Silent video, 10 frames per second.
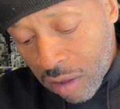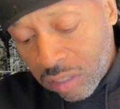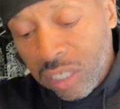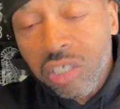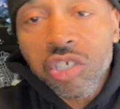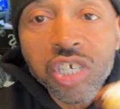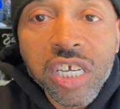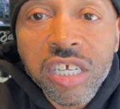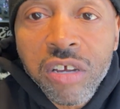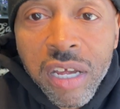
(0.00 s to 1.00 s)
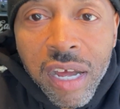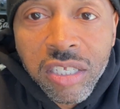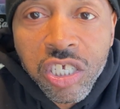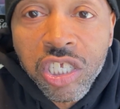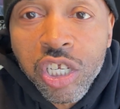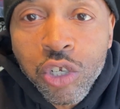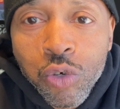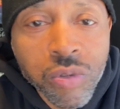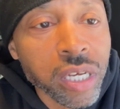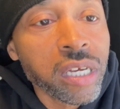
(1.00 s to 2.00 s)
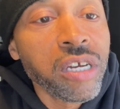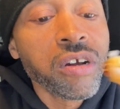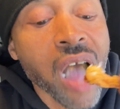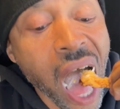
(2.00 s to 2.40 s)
There's the chicken there. I just did a new thing here.